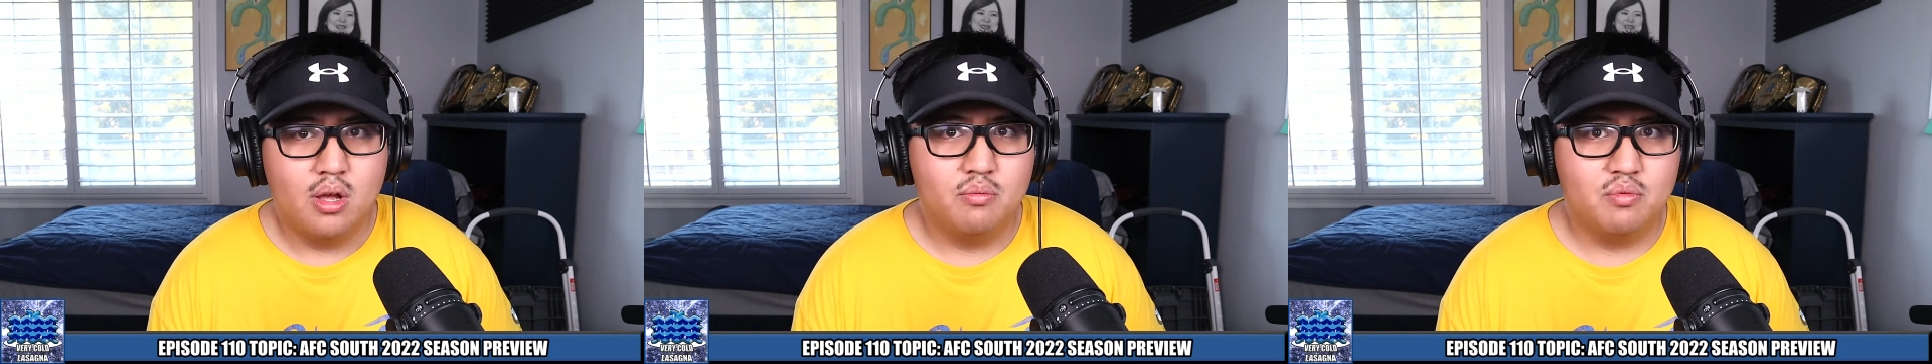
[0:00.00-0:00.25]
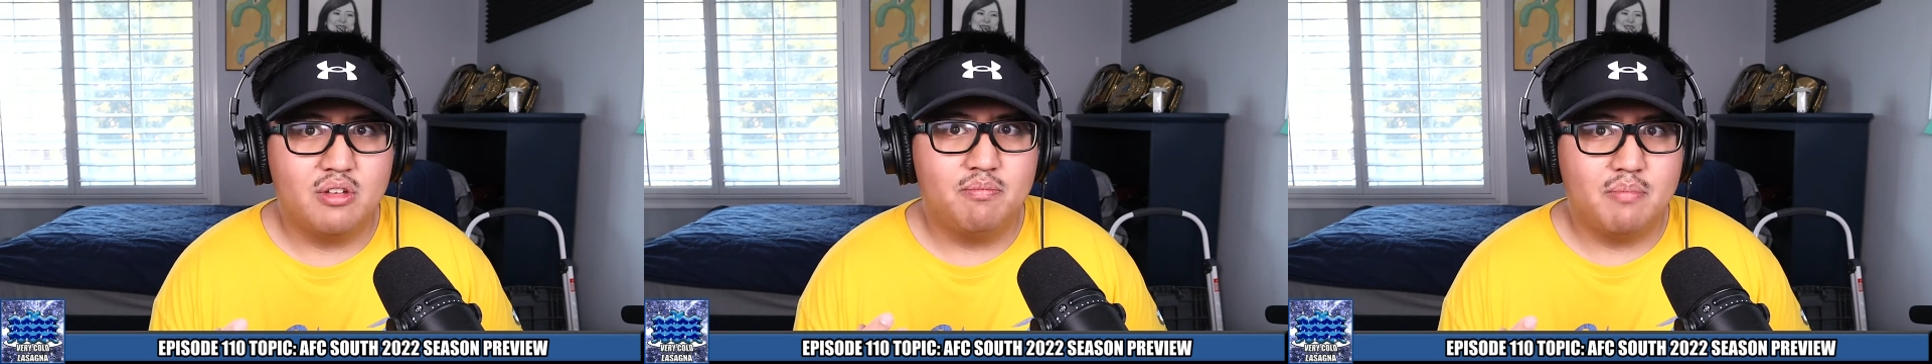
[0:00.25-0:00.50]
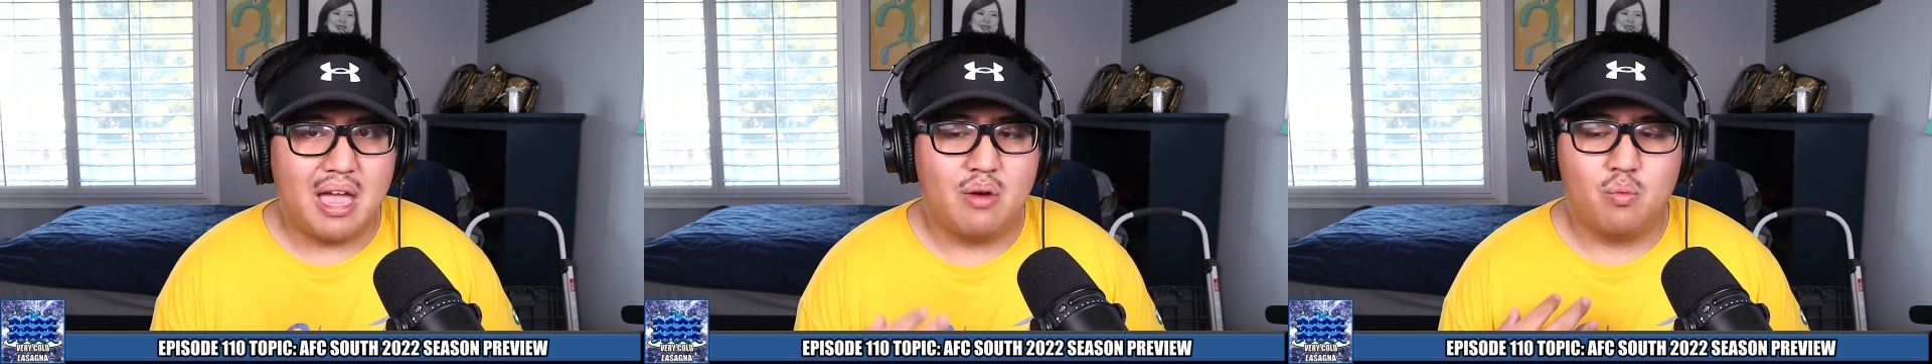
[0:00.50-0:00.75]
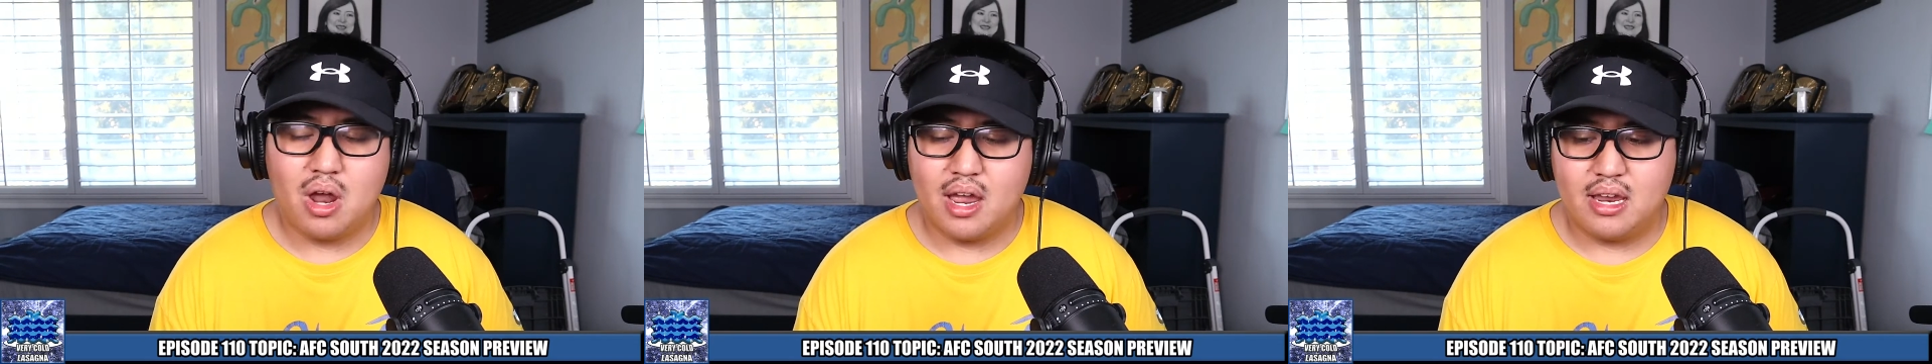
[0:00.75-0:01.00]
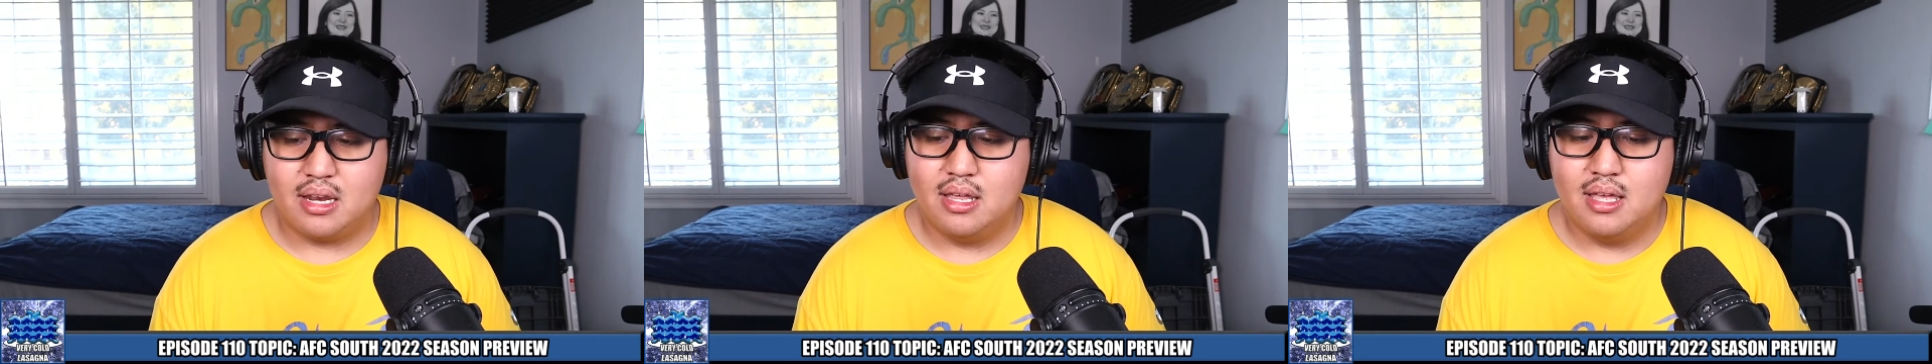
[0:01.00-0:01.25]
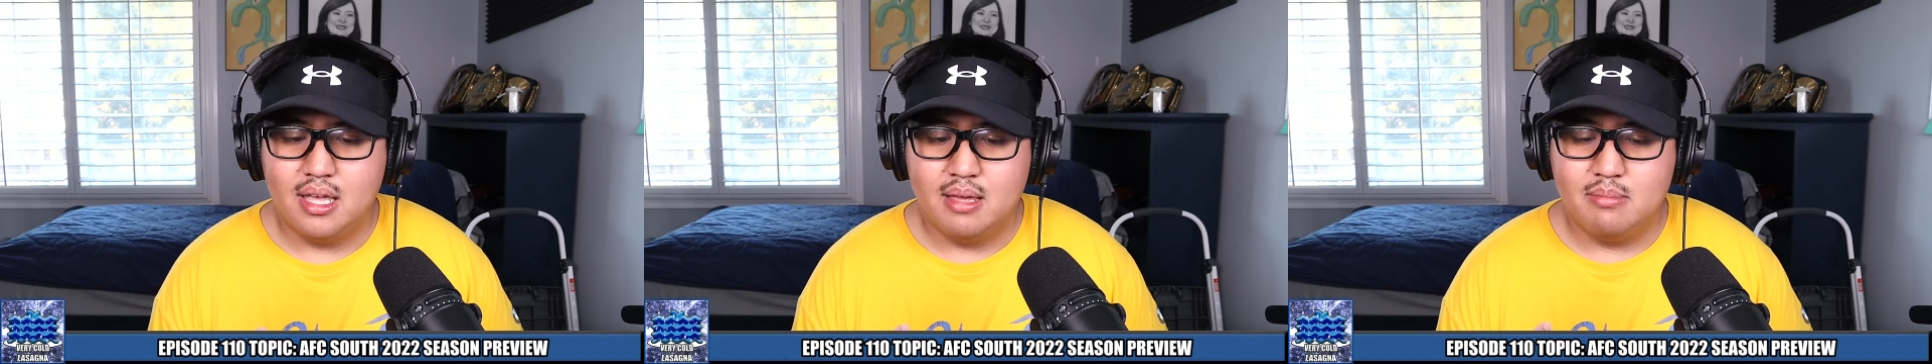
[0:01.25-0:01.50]
with Matt Ryan
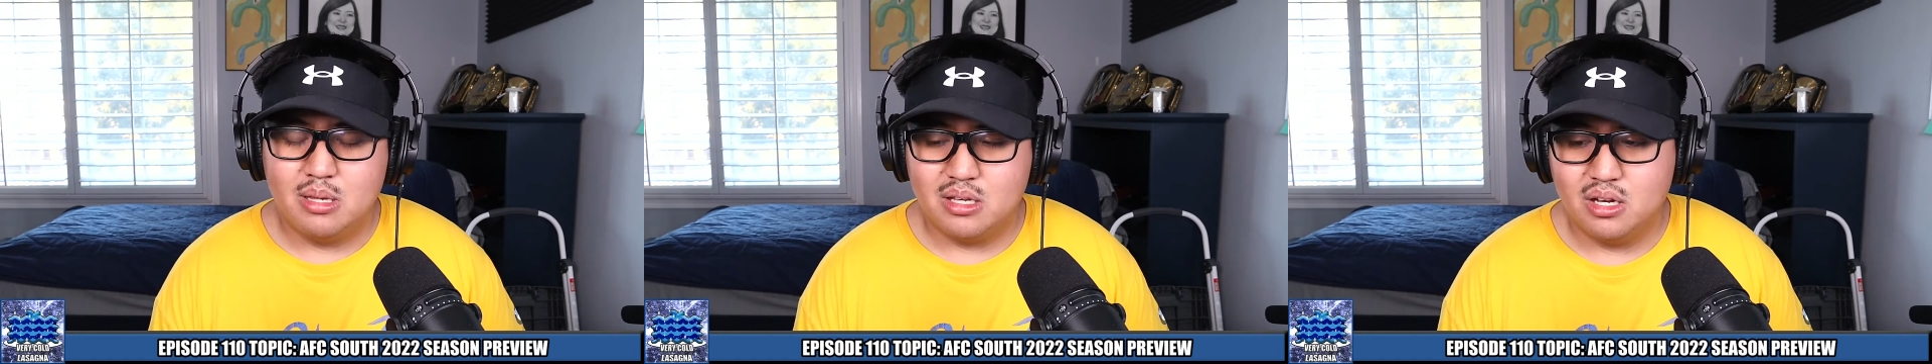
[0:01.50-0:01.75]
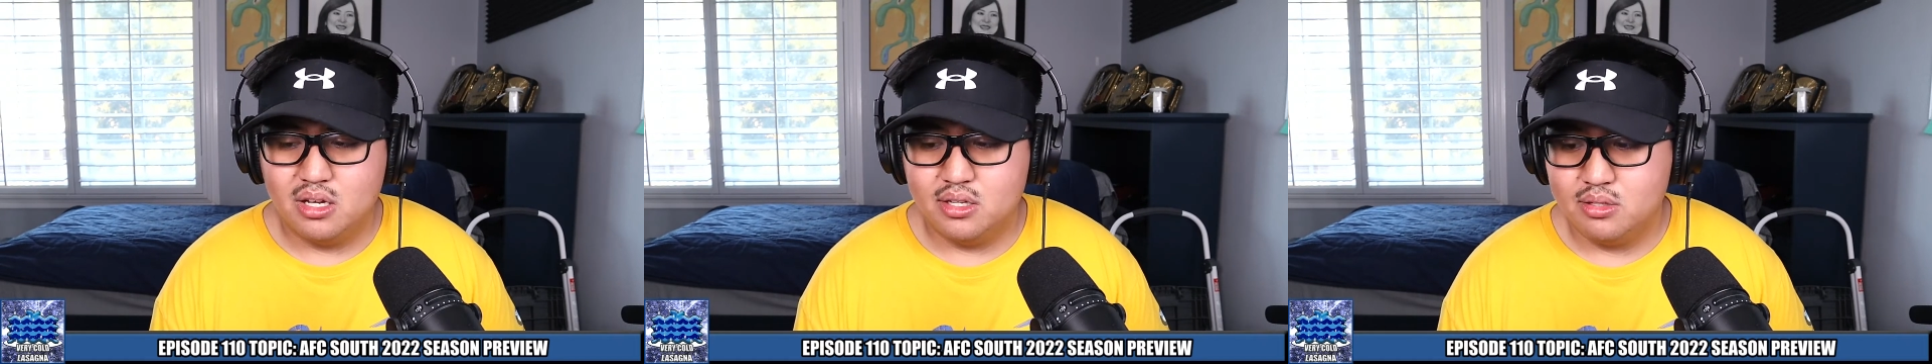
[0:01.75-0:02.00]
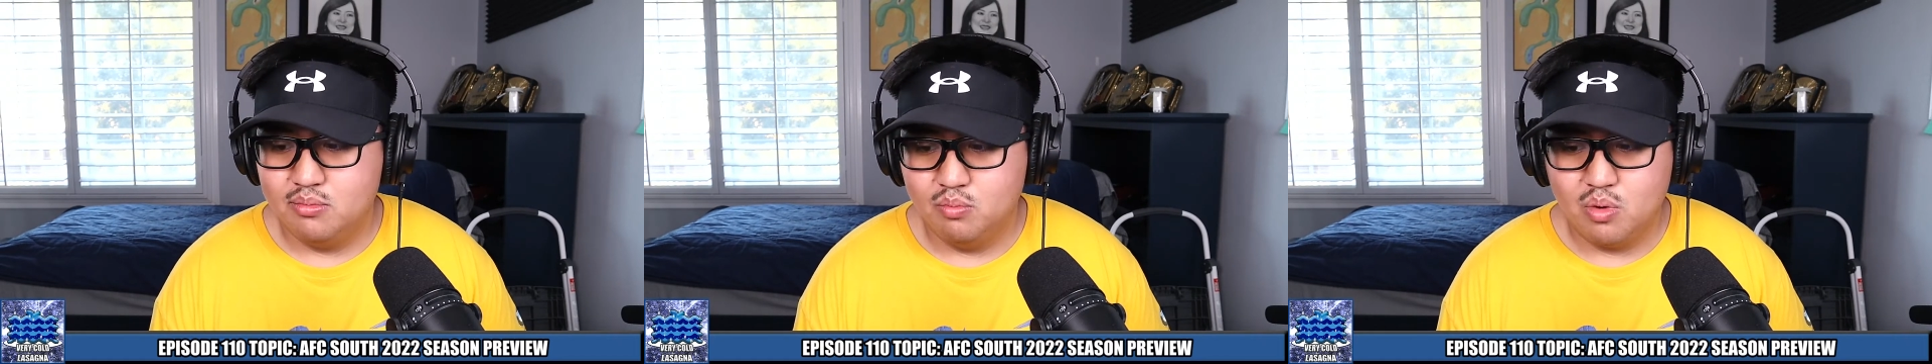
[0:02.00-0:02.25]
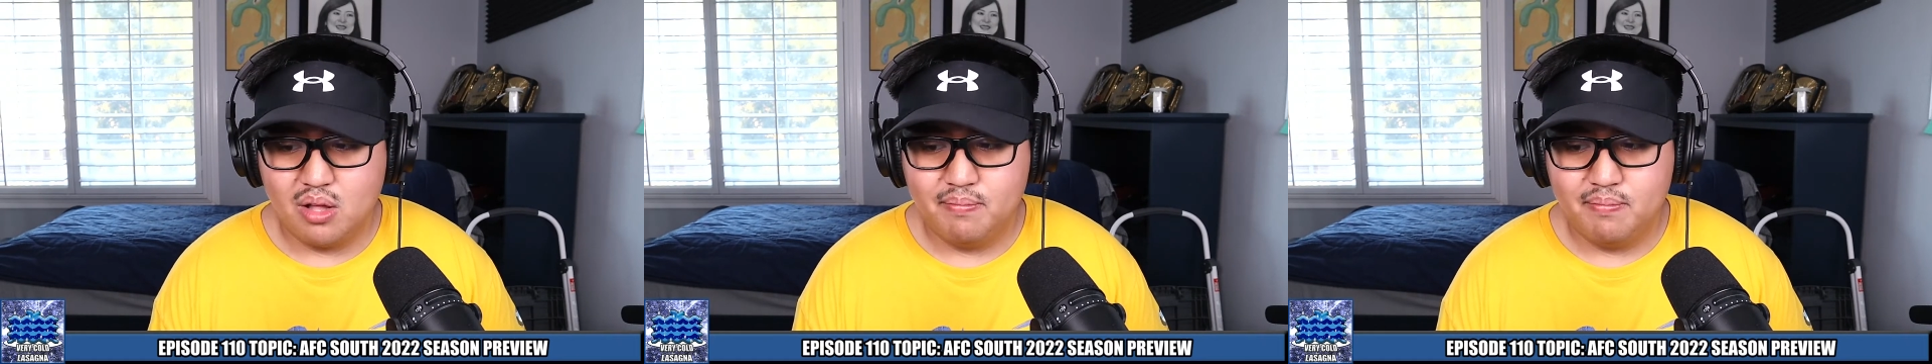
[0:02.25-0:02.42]
because, well,